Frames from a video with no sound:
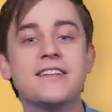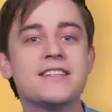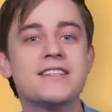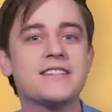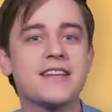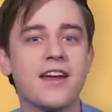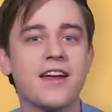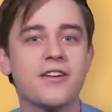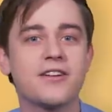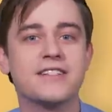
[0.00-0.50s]
the
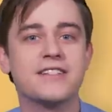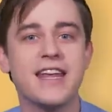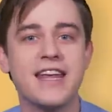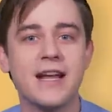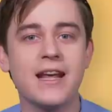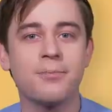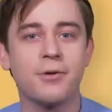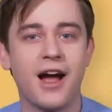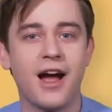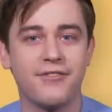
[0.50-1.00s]
desired
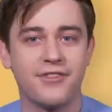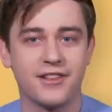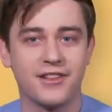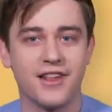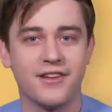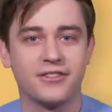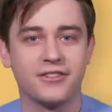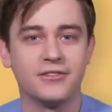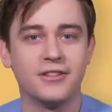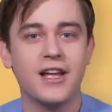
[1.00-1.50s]
take profit
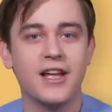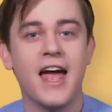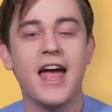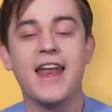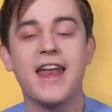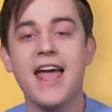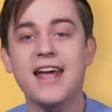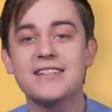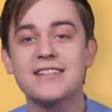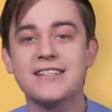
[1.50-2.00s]
level
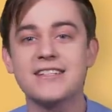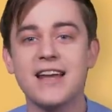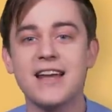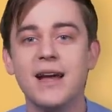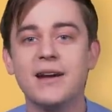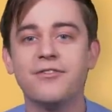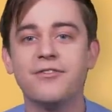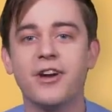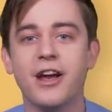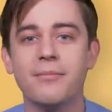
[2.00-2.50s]
and exit
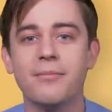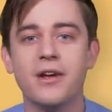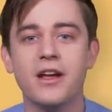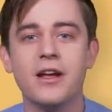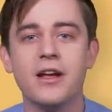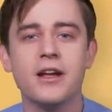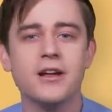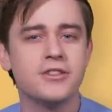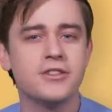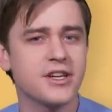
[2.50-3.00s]
timeframe,
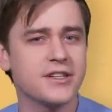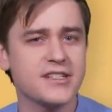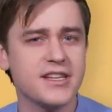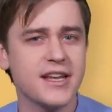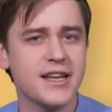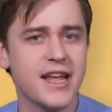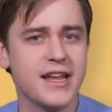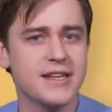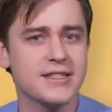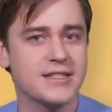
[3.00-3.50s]
just
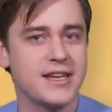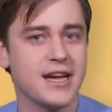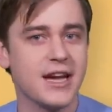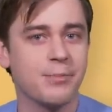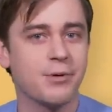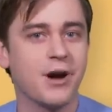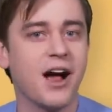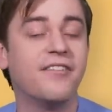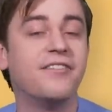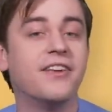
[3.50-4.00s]
in case
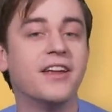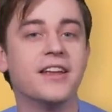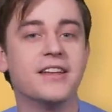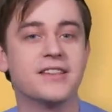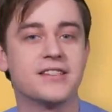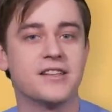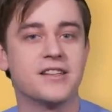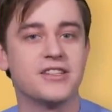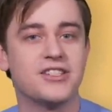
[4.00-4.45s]
take profit isn't